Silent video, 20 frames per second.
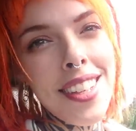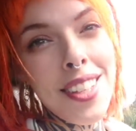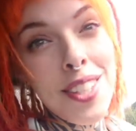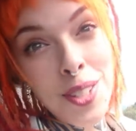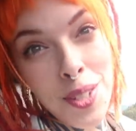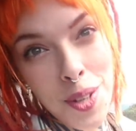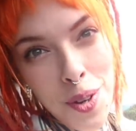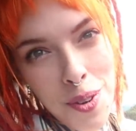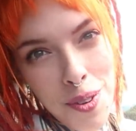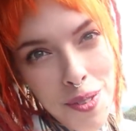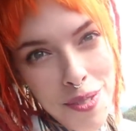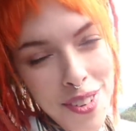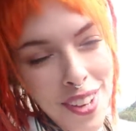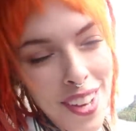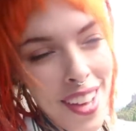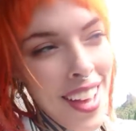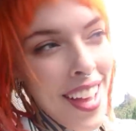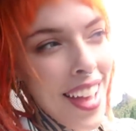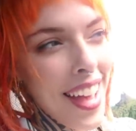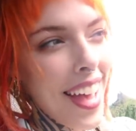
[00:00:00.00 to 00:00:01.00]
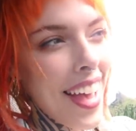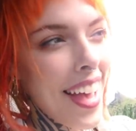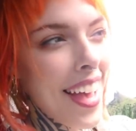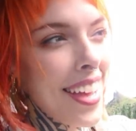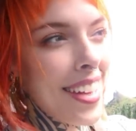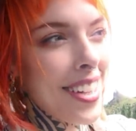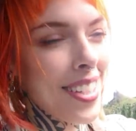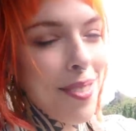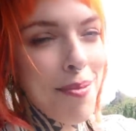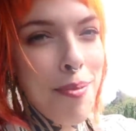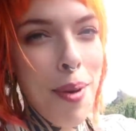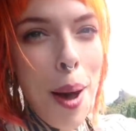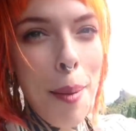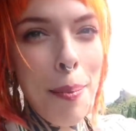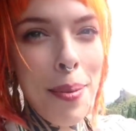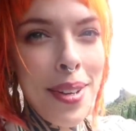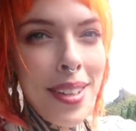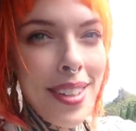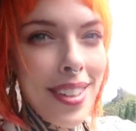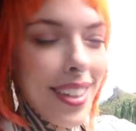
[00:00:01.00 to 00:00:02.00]
the stove, and
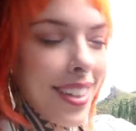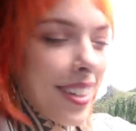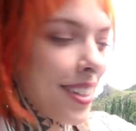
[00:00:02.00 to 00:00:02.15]
pop in